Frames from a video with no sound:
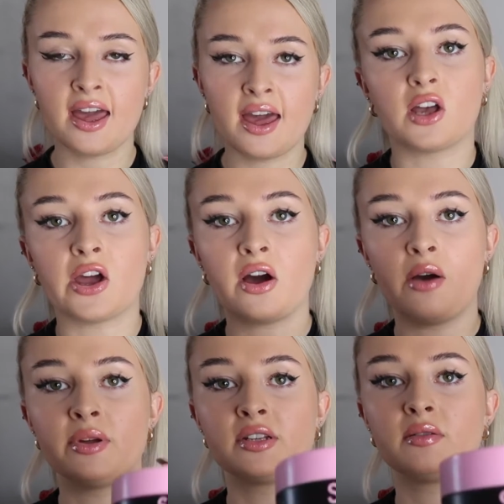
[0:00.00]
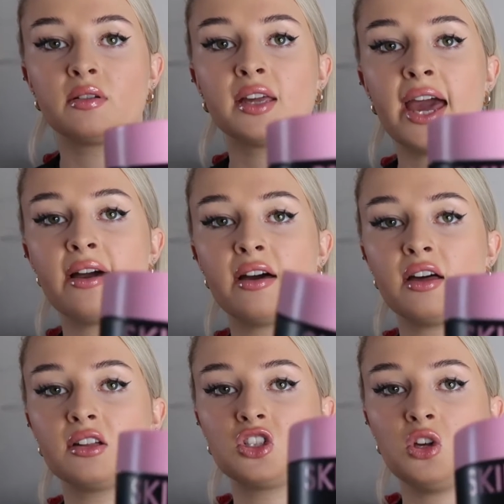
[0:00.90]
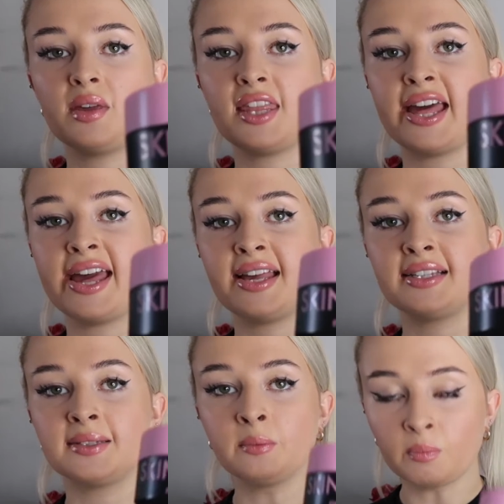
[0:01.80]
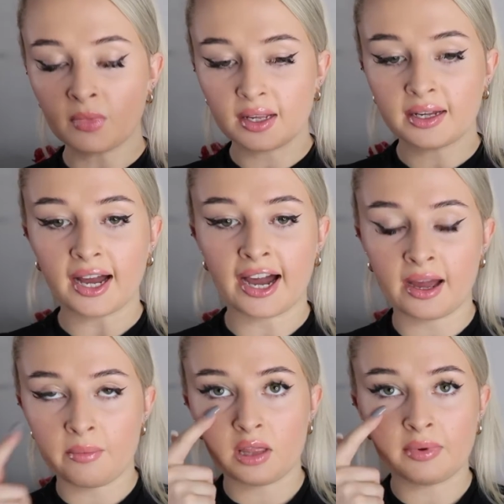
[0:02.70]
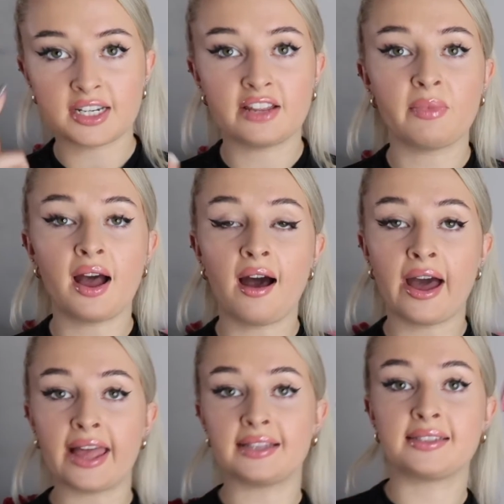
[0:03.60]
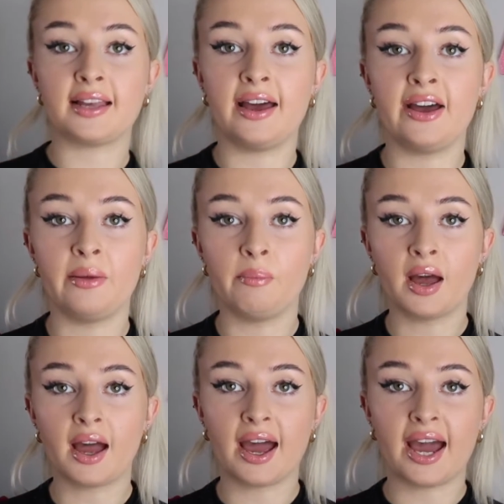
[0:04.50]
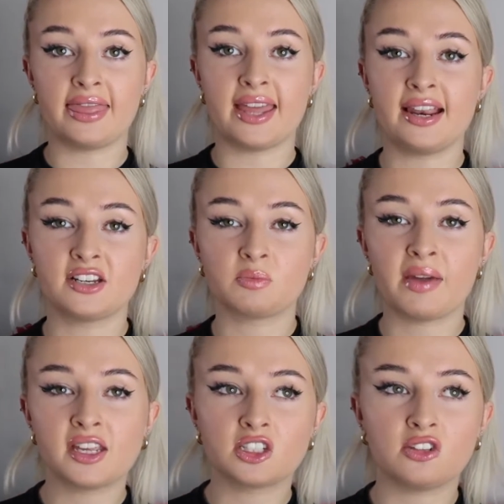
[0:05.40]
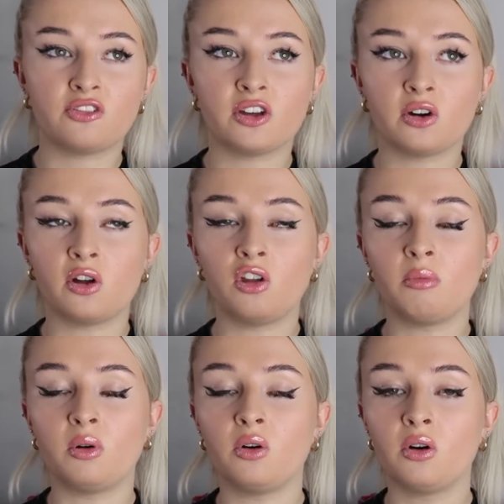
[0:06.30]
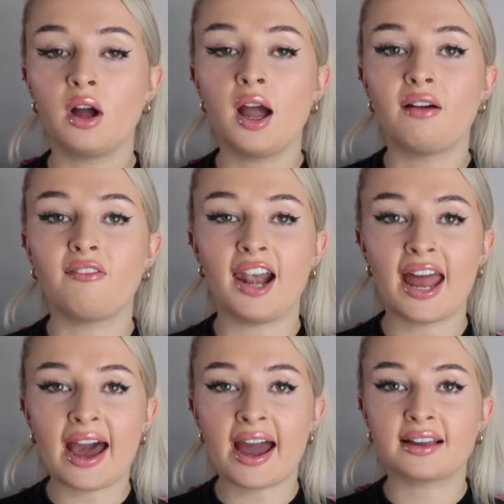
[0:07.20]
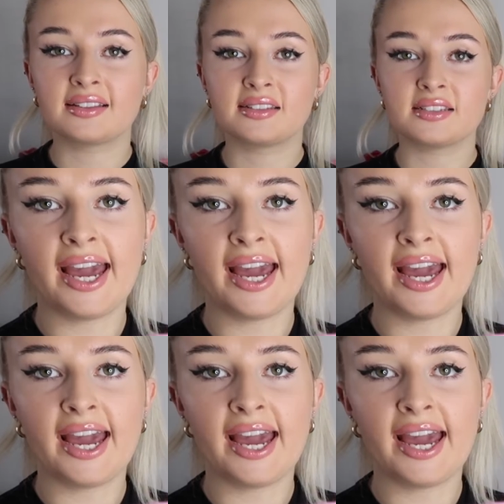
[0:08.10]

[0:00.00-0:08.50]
So I would get two of these and put them underneath my eyes, and then it just makes you feel a lot more relaxed.